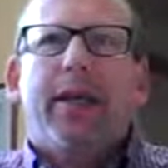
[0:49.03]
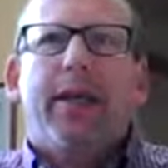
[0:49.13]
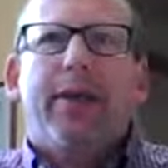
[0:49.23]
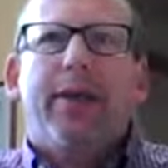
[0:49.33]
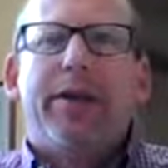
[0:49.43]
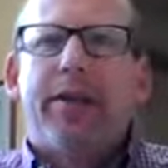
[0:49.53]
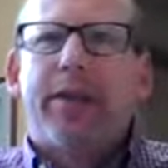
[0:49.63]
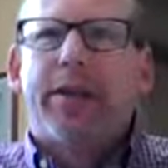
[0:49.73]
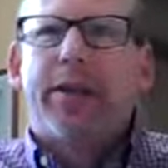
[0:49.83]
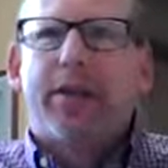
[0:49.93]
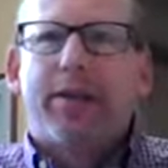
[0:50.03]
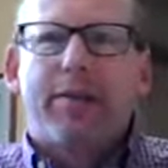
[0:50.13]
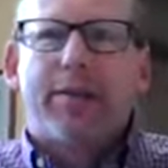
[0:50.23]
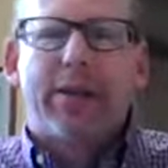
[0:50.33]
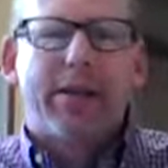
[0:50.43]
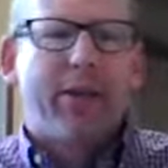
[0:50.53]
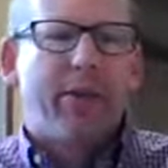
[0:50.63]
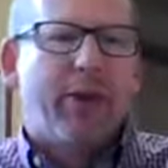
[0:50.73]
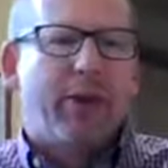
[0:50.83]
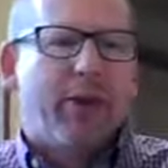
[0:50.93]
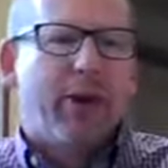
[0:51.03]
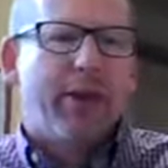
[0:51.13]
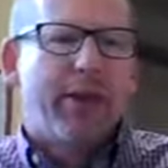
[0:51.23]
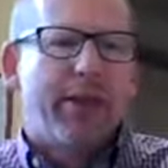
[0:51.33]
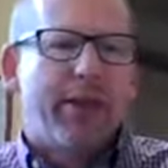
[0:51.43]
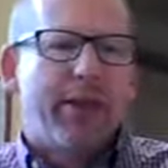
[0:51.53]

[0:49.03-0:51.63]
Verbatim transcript: you know, this is, as I've said before, it,